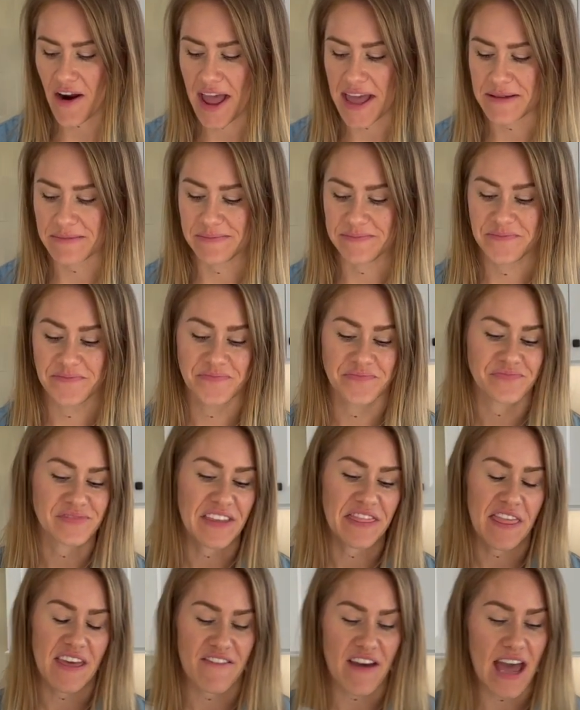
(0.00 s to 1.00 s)
right,
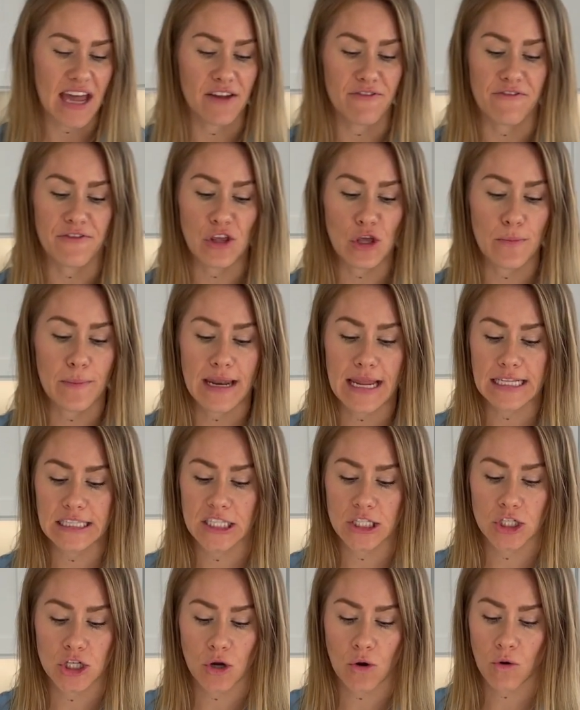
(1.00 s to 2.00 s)
they've had a few
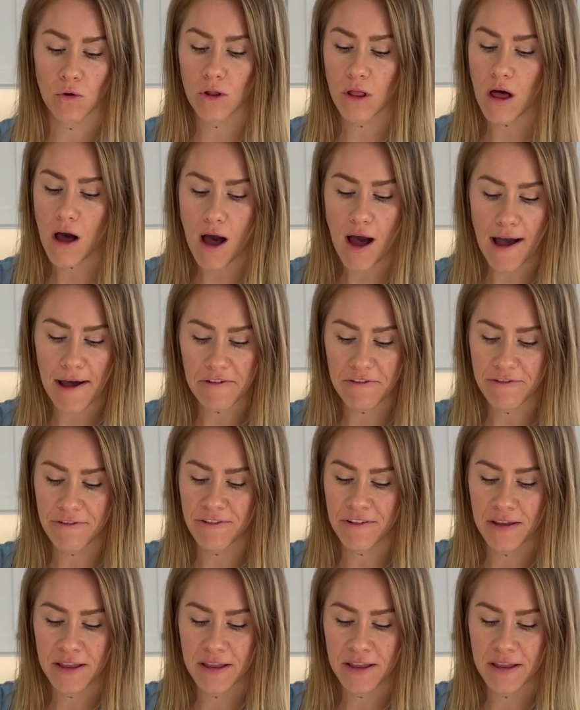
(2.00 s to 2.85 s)
minutes to cool off.